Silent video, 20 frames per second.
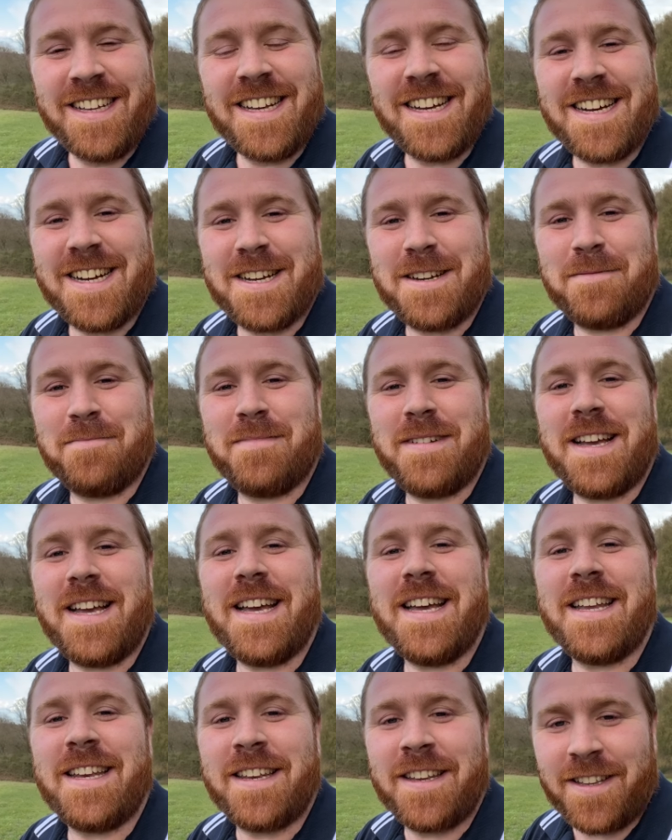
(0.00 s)
um,
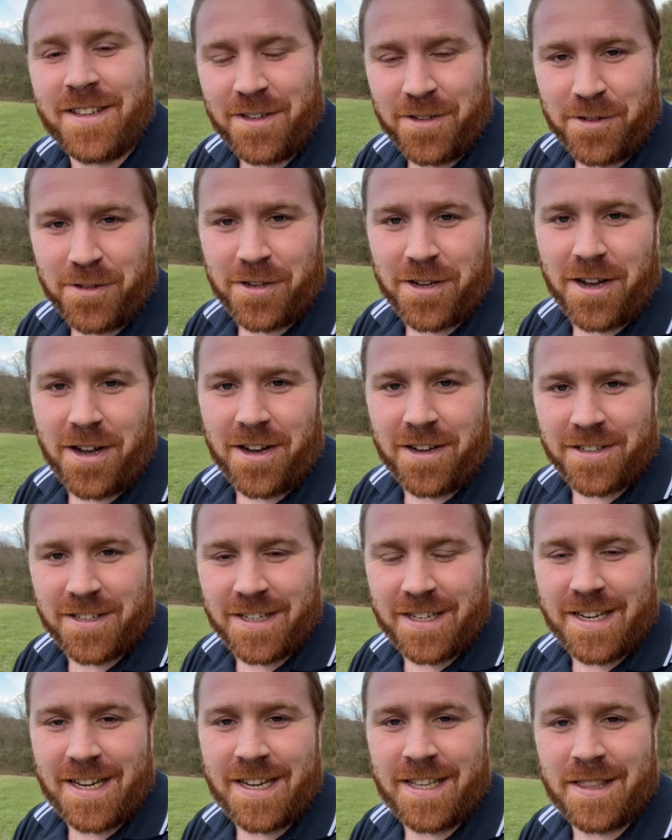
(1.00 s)
in your
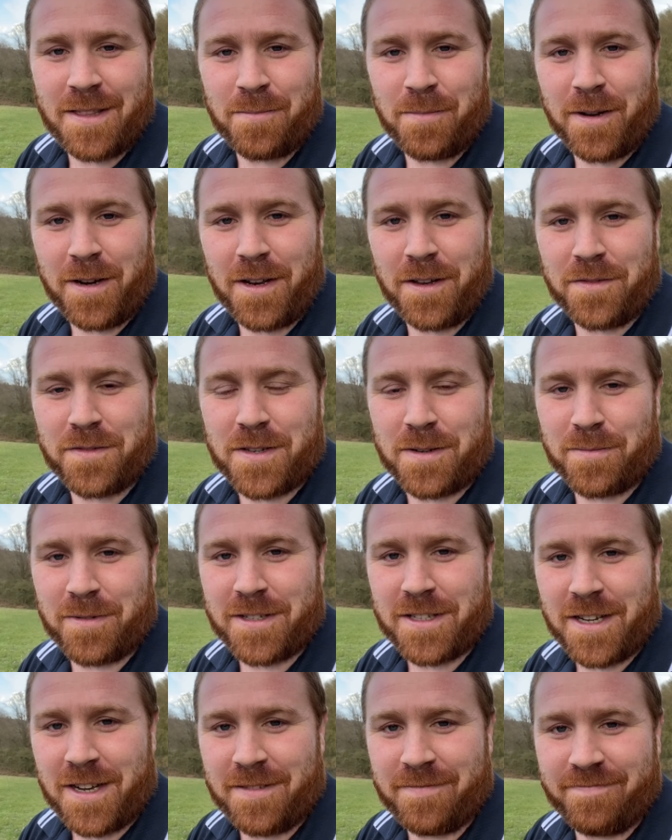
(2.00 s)
garden in the middle of
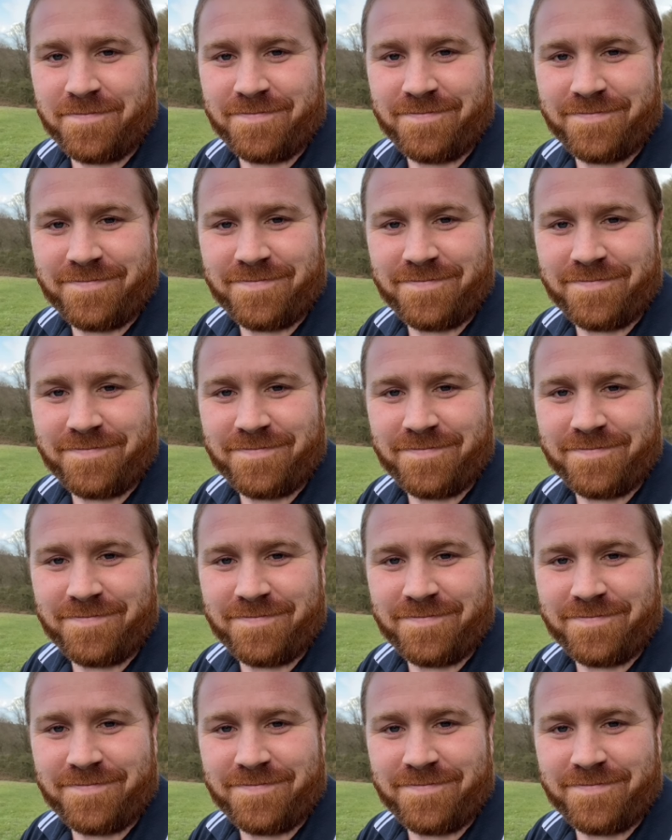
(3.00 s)
summertime